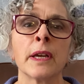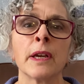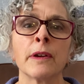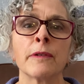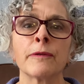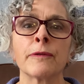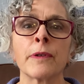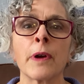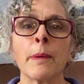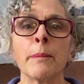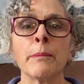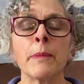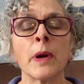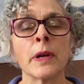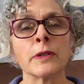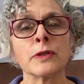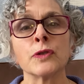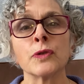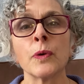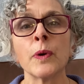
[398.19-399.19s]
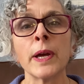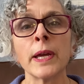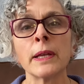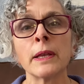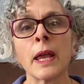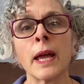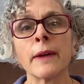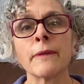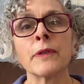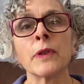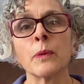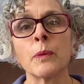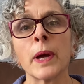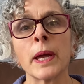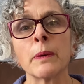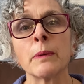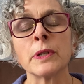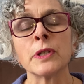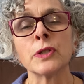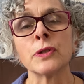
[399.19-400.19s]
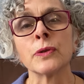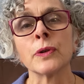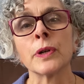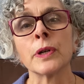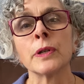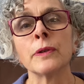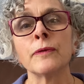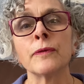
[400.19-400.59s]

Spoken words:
from enjoying life the way we should,